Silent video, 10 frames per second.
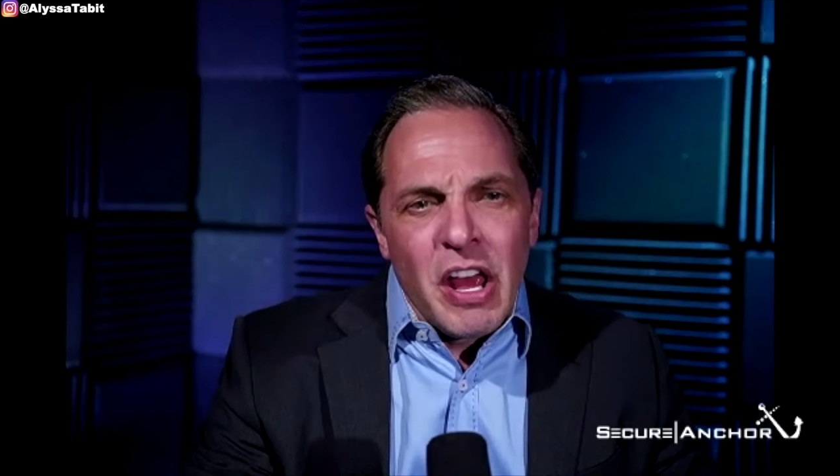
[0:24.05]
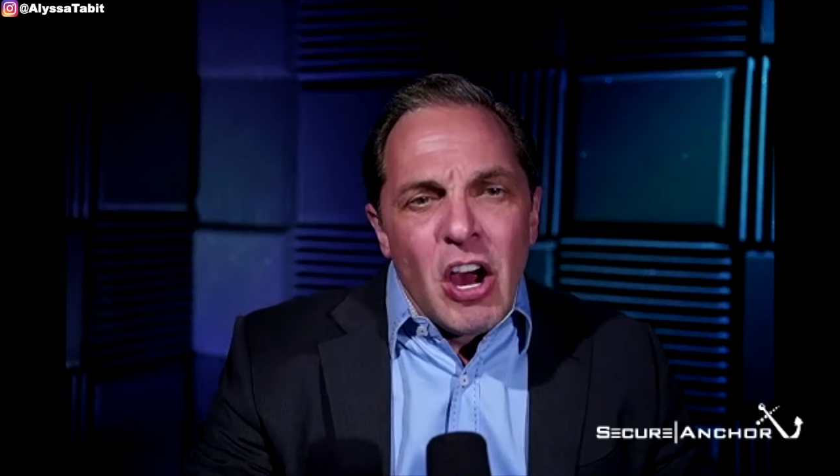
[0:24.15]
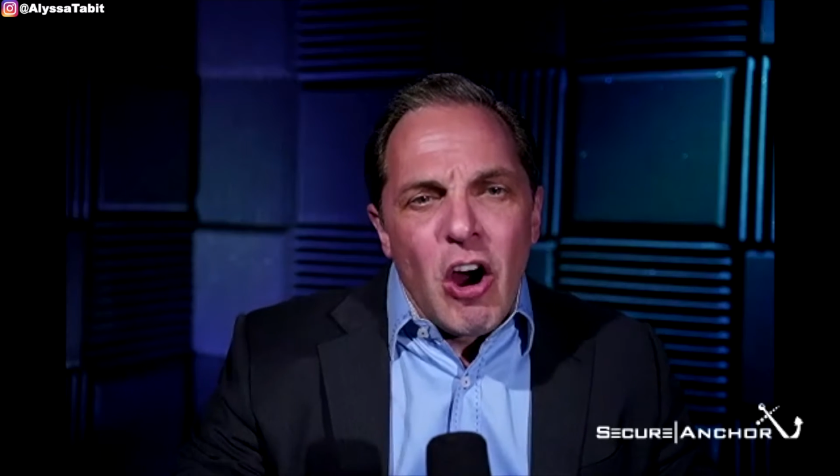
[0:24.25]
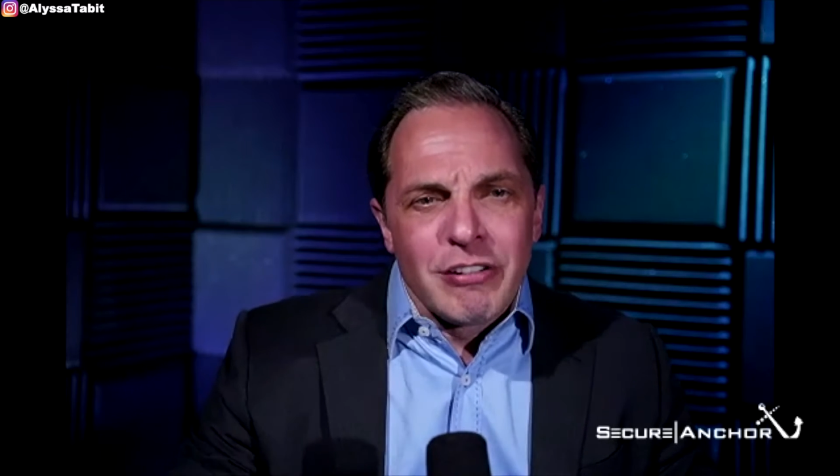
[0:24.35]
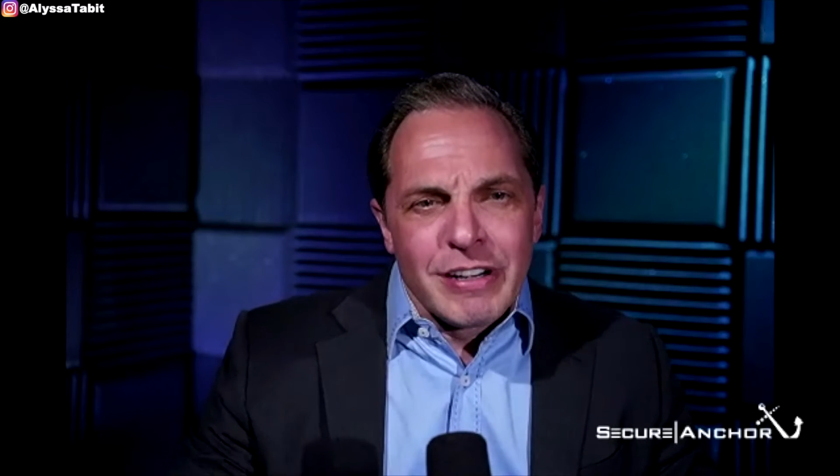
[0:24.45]

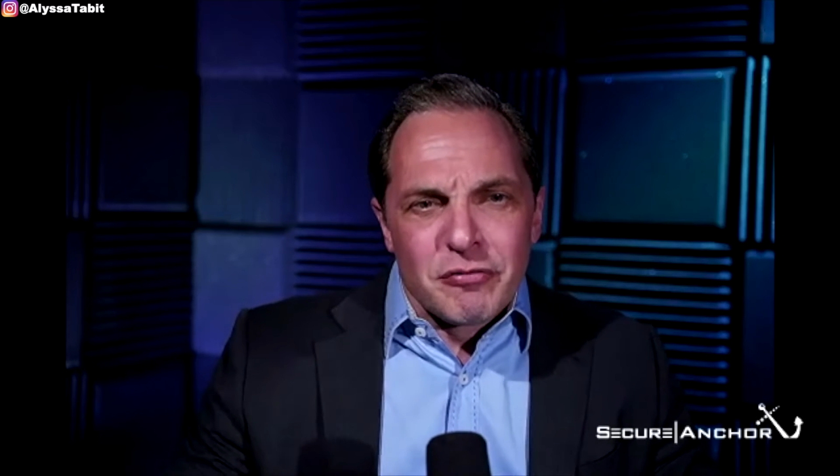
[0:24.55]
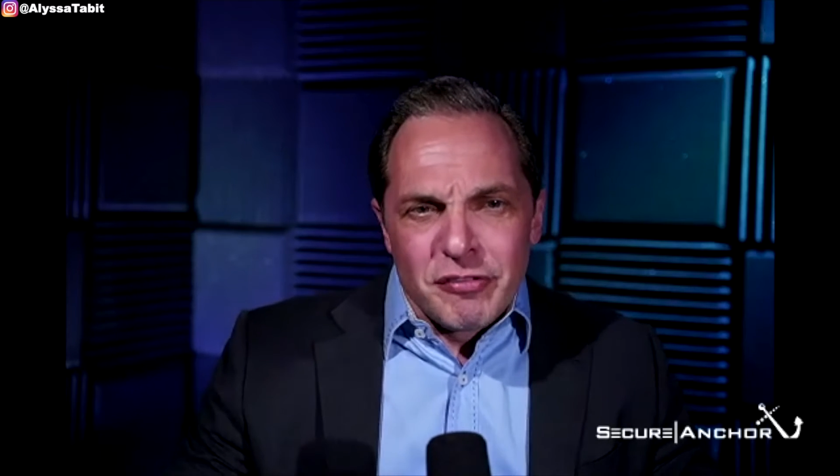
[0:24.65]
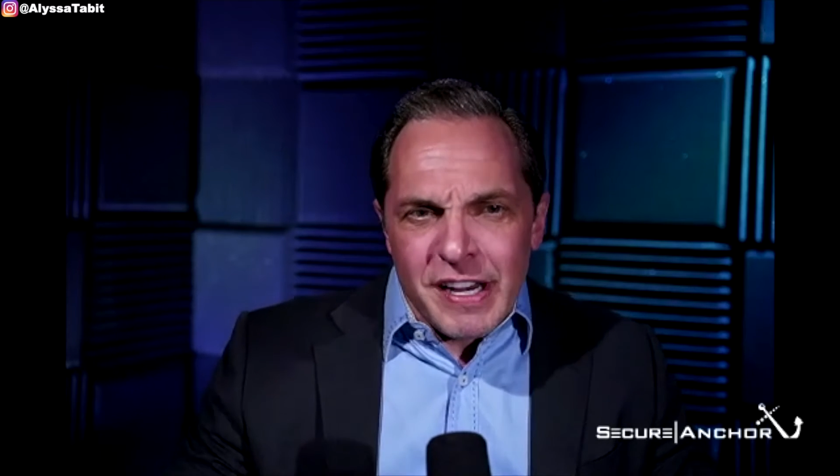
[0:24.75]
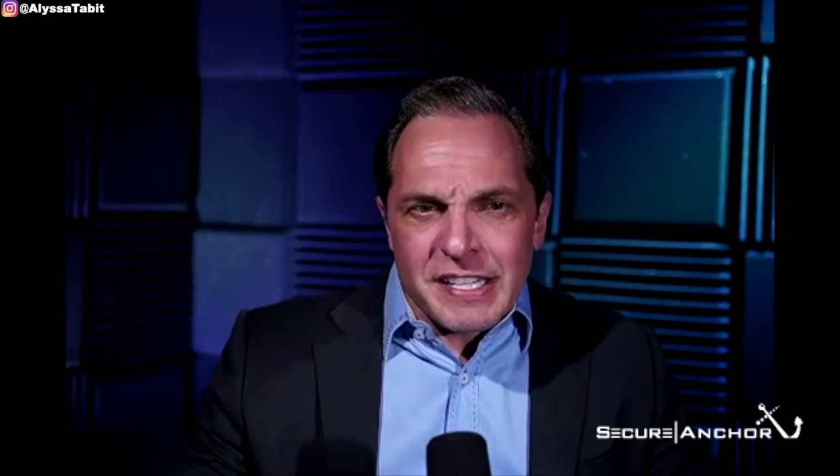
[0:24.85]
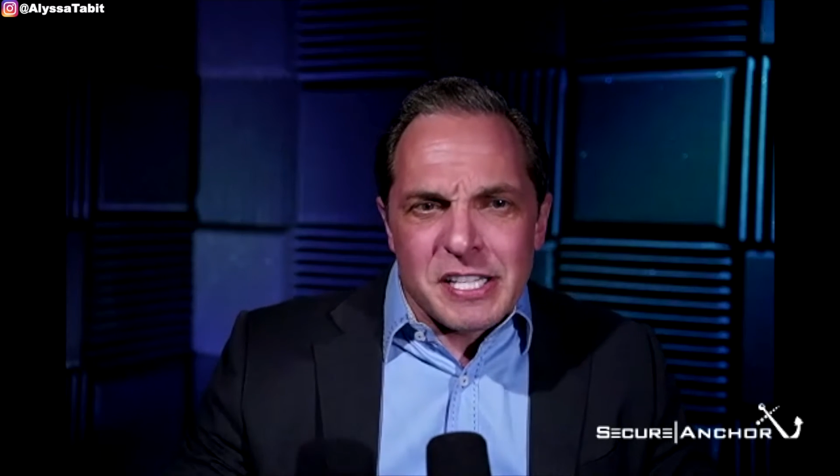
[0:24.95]
are at
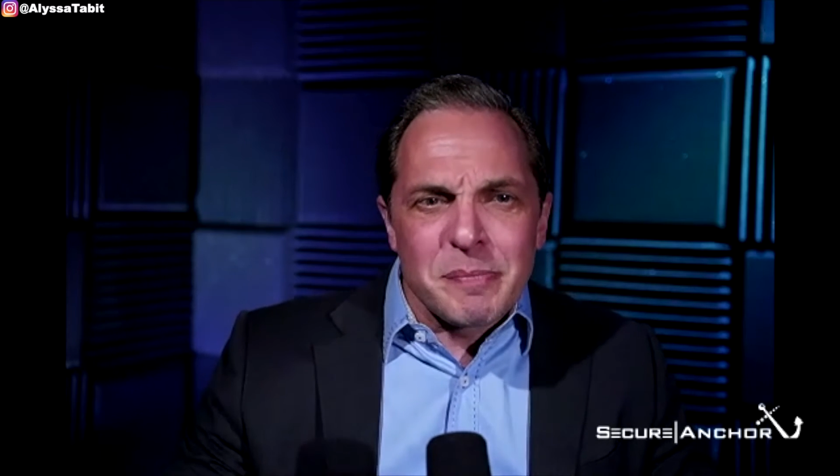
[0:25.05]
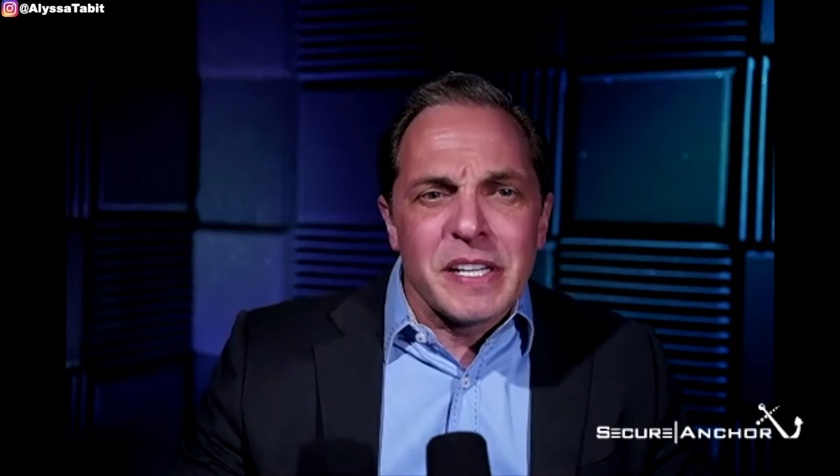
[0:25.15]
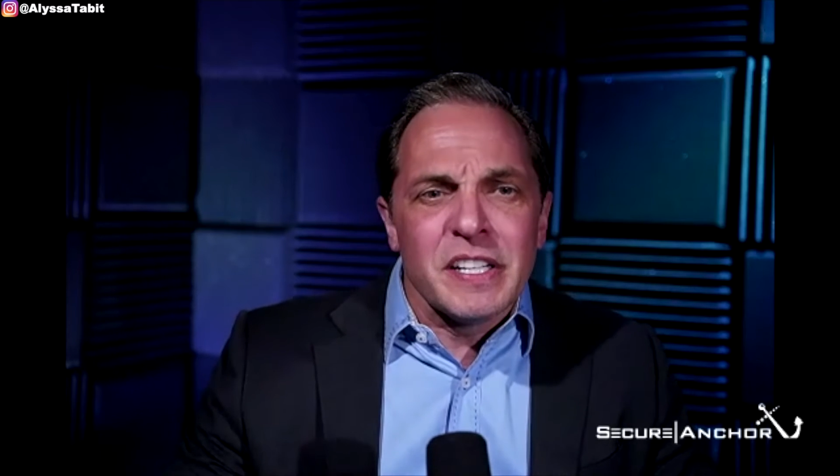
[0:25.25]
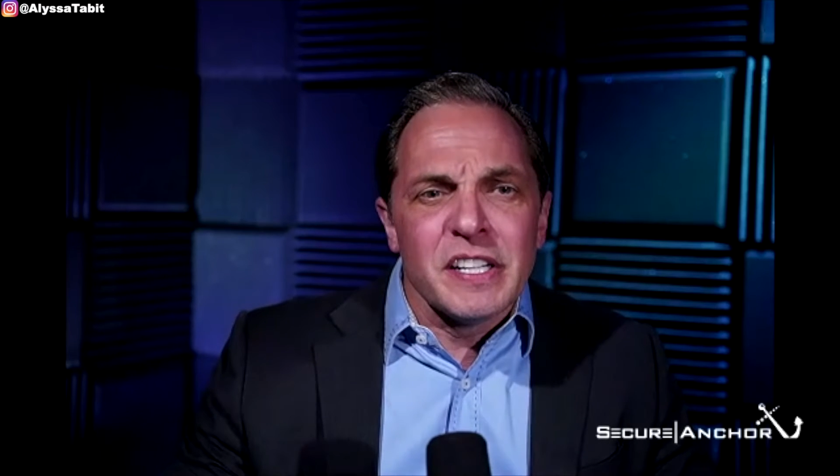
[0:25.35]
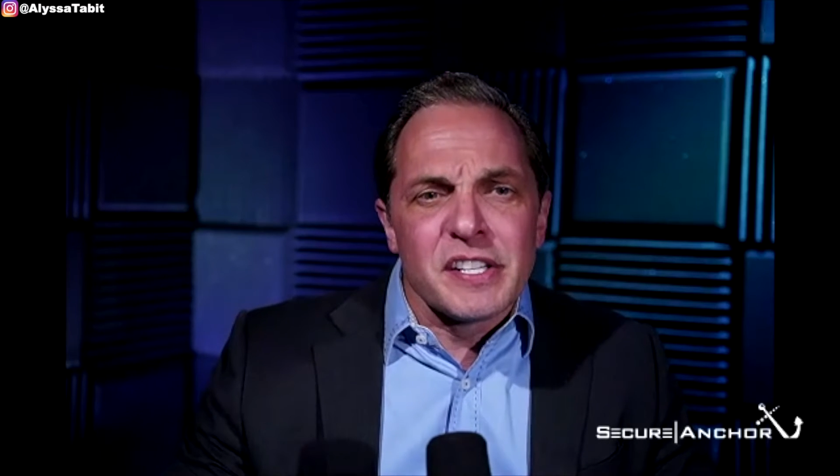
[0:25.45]
risk,
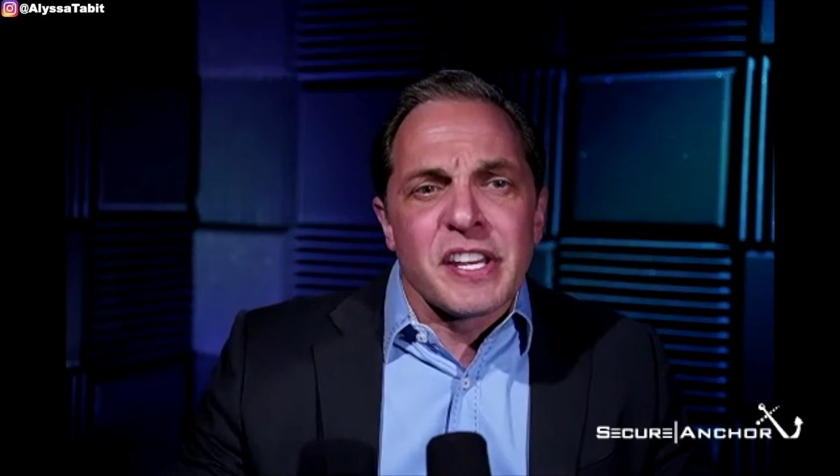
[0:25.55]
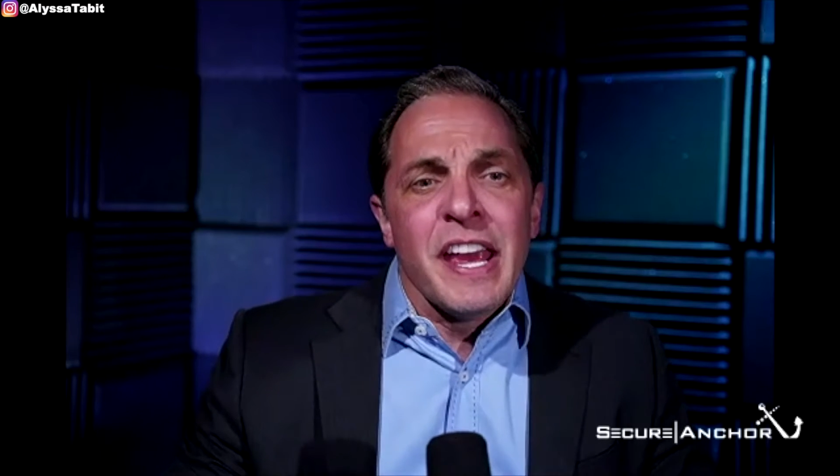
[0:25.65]
because